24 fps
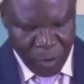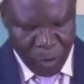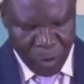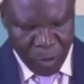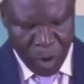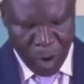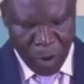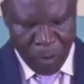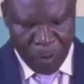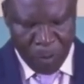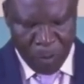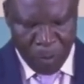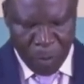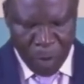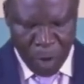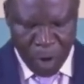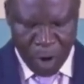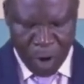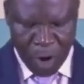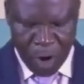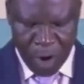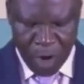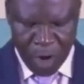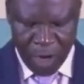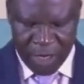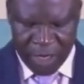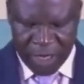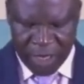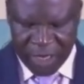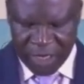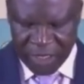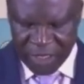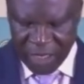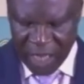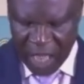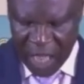but pour
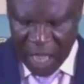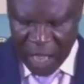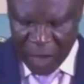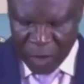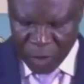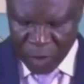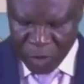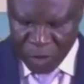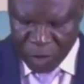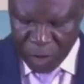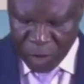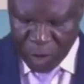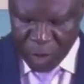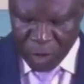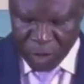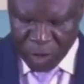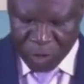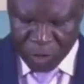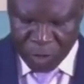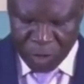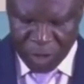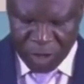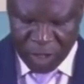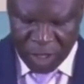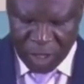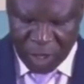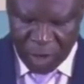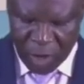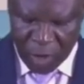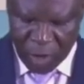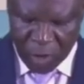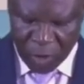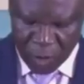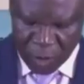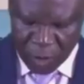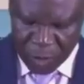it out unto the
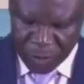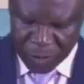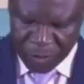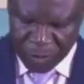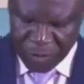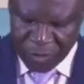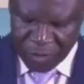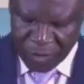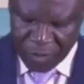Lord.